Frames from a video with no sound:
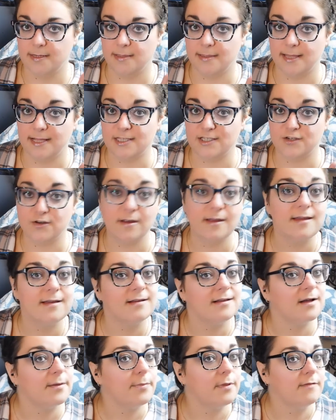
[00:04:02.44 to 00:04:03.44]
Let's try a
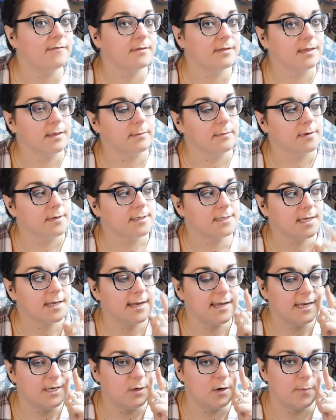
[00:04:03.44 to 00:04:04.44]
couple of the glimmers. And
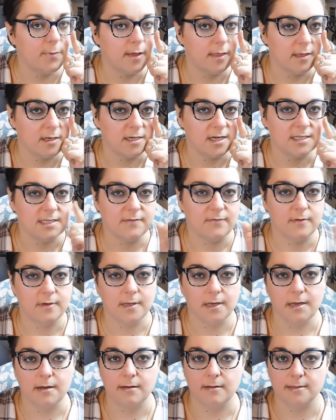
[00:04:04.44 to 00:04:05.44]
I do apologize if you
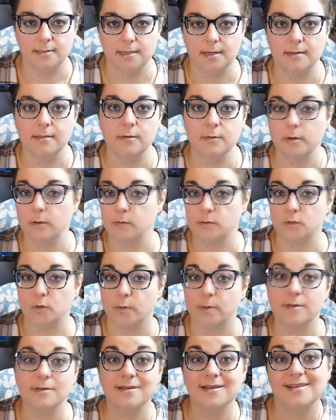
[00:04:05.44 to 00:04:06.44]
can hear outside. The window's
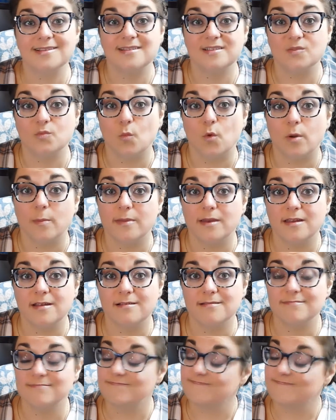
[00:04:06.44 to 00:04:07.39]
open because it's warm in here.